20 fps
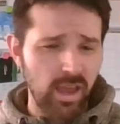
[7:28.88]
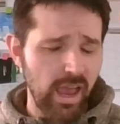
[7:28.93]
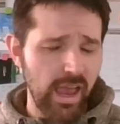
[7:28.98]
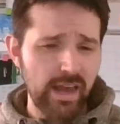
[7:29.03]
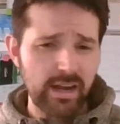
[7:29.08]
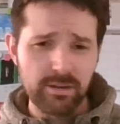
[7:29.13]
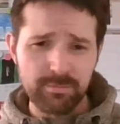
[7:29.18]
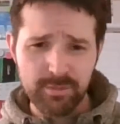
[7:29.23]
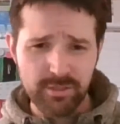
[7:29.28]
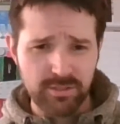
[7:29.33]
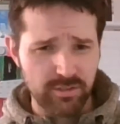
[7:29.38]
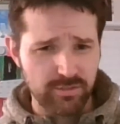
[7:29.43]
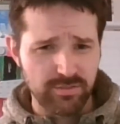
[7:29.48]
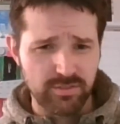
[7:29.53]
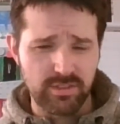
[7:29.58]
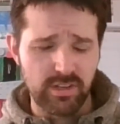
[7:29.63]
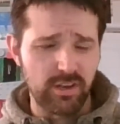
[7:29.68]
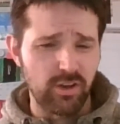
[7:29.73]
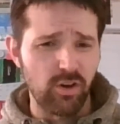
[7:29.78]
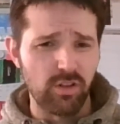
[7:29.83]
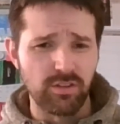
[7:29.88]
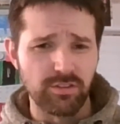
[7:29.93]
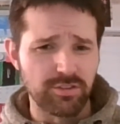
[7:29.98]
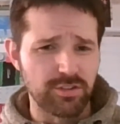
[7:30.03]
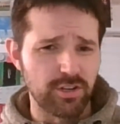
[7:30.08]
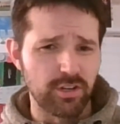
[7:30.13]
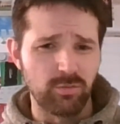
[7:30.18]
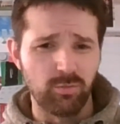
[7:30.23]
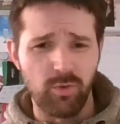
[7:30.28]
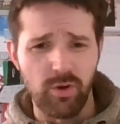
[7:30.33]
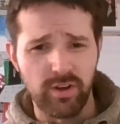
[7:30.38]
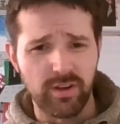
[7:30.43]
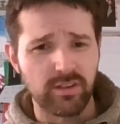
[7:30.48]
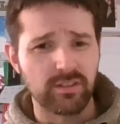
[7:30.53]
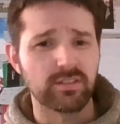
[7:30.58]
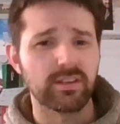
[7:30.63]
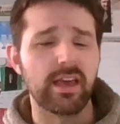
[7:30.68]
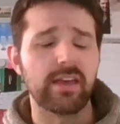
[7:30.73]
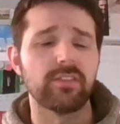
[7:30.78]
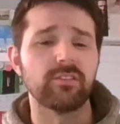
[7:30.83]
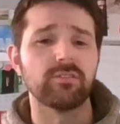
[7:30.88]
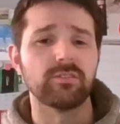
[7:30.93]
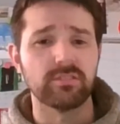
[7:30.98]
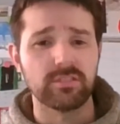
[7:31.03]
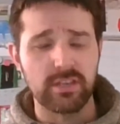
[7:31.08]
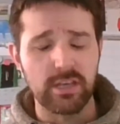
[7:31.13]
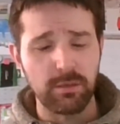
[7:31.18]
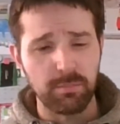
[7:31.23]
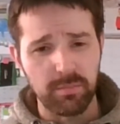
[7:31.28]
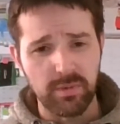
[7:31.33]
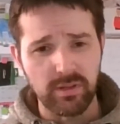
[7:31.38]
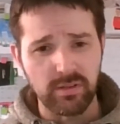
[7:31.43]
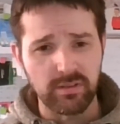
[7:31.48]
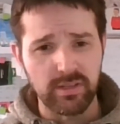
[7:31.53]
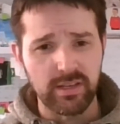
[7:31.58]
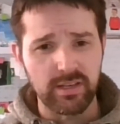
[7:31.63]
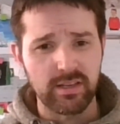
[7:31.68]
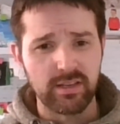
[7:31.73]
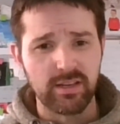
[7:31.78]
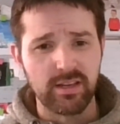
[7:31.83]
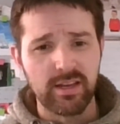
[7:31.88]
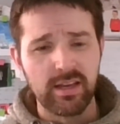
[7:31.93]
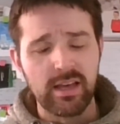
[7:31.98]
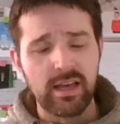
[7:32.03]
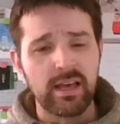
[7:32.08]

elements of psychology and working together and team building.